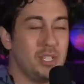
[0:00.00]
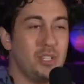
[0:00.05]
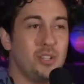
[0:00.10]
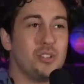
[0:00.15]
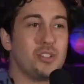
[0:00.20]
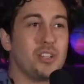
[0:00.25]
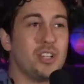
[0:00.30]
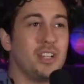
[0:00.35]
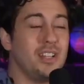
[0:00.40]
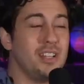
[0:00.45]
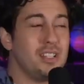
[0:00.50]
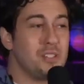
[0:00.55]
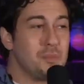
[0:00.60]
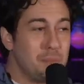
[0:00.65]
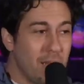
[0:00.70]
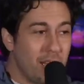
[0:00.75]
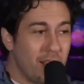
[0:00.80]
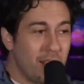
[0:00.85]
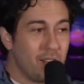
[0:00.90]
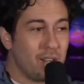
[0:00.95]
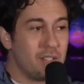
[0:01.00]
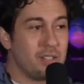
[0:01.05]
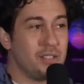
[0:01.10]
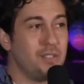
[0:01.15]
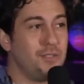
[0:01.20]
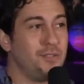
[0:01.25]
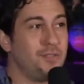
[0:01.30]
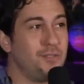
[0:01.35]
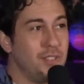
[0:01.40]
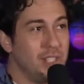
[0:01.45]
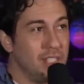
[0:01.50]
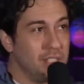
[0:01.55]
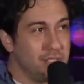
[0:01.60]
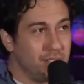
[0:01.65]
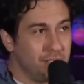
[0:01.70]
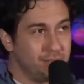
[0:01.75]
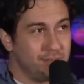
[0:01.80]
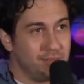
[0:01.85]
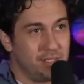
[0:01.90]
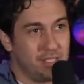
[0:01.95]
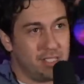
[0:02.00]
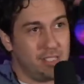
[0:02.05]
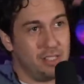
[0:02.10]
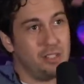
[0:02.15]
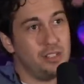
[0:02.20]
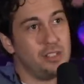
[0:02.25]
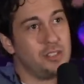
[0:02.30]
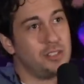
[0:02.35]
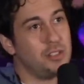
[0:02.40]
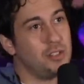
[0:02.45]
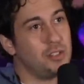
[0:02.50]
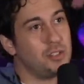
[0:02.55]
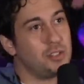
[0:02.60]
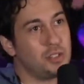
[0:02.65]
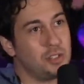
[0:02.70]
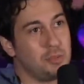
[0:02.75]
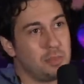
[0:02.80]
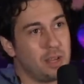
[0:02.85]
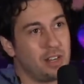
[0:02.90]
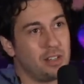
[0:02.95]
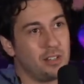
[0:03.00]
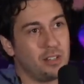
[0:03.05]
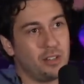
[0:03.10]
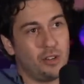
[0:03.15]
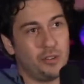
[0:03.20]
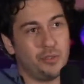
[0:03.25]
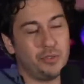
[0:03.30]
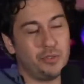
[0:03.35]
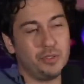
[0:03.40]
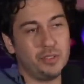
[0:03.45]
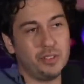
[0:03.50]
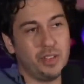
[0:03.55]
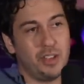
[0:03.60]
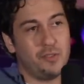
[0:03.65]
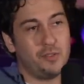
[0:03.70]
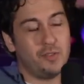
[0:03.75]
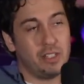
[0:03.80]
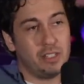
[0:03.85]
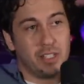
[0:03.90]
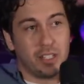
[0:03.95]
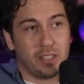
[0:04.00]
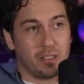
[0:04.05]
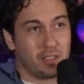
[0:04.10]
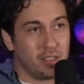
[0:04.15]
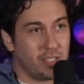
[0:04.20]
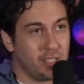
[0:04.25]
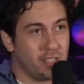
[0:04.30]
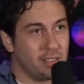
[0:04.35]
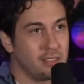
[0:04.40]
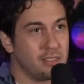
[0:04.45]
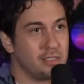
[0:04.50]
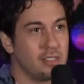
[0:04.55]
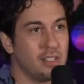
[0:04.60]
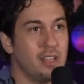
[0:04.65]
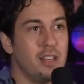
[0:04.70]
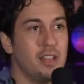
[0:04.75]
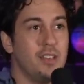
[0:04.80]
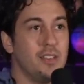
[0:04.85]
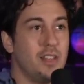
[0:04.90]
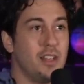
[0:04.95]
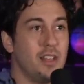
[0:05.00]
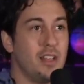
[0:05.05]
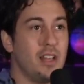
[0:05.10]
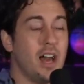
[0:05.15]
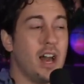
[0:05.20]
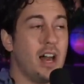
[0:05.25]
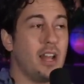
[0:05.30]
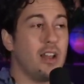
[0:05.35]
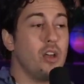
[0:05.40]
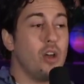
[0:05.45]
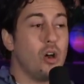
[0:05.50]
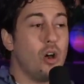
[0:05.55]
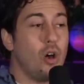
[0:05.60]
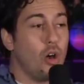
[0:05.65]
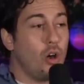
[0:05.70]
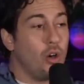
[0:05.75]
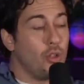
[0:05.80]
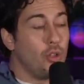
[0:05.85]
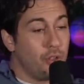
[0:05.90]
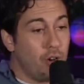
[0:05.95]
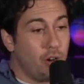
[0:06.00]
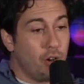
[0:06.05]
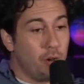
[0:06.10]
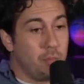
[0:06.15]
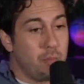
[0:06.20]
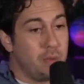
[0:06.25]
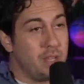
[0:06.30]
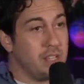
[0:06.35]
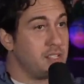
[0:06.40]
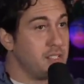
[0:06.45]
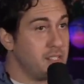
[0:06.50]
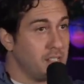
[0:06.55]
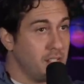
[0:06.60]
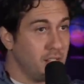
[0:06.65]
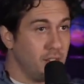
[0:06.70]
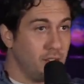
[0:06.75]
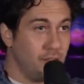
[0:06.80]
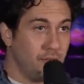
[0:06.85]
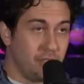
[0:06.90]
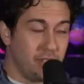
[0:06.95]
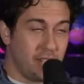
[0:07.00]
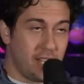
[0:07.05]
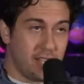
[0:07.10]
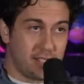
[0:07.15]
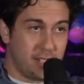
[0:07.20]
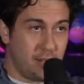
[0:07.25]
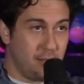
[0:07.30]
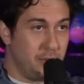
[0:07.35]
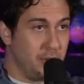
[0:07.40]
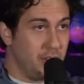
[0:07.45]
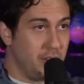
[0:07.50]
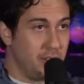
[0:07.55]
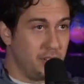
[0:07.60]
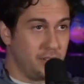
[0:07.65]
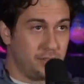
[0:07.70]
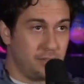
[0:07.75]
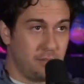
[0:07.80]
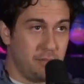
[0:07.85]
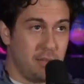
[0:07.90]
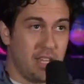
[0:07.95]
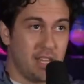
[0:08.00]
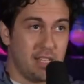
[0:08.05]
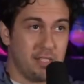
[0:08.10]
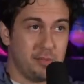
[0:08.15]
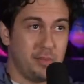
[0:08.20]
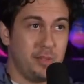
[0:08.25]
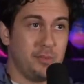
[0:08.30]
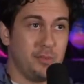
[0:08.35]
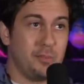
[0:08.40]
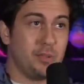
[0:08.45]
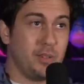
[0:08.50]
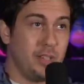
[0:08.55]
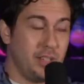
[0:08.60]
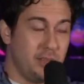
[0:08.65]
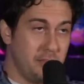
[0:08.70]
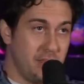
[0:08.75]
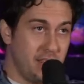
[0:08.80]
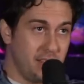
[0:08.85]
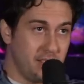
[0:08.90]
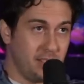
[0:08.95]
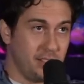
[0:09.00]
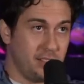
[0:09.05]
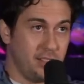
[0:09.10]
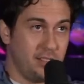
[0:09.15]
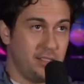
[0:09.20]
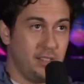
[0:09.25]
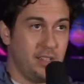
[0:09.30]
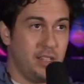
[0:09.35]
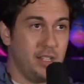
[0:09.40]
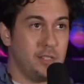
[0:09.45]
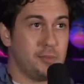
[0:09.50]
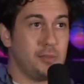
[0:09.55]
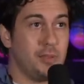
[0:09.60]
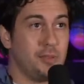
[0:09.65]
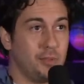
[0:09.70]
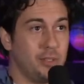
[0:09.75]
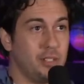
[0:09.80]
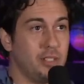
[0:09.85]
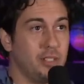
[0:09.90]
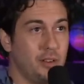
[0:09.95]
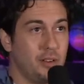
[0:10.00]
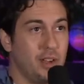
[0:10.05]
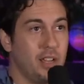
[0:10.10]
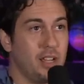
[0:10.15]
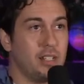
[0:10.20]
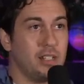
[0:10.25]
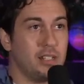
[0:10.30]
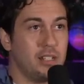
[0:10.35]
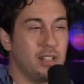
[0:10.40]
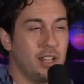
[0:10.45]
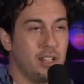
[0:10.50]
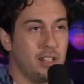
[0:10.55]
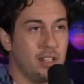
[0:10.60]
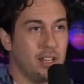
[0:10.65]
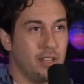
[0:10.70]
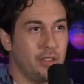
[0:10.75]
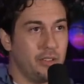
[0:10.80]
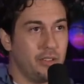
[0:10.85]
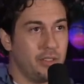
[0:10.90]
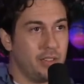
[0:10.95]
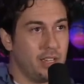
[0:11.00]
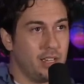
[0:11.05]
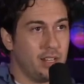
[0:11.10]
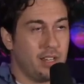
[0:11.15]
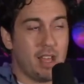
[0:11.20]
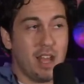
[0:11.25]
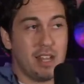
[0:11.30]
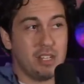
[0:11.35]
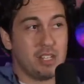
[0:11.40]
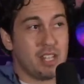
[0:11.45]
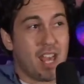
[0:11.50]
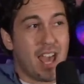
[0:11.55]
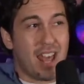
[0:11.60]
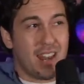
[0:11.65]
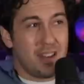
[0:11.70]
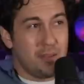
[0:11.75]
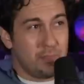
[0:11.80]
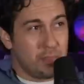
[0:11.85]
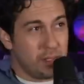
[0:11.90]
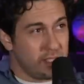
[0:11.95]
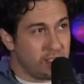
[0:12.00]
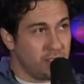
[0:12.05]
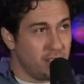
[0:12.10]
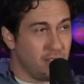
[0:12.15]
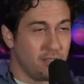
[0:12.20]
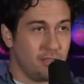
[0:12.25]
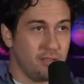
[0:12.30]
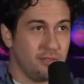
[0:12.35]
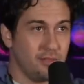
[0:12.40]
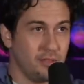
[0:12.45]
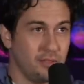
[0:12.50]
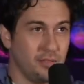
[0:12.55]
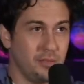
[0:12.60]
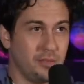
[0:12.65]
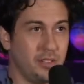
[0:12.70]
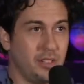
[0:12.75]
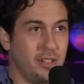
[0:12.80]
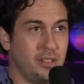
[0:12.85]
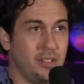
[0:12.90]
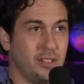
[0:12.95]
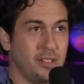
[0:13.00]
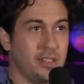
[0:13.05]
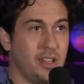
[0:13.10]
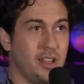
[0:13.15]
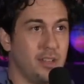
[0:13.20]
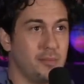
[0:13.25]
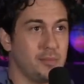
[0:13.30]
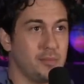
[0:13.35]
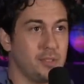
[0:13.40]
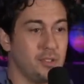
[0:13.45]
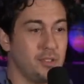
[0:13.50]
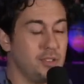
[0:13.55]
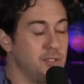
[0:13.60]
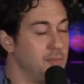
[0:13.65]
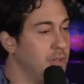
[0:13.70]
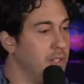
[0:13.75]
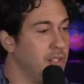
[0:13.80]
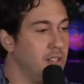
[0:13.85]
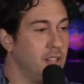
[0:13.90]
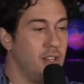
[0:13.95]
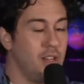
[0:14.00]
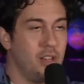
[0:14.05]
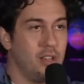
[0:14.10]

usually it is better to feel, it is usually better to go through life feeling things than not. Although being single for the last couple of years for me has been pretty amazing. Really? And it's been really great and, and healthy. And I just hadn't been single for a really long time. So it's been,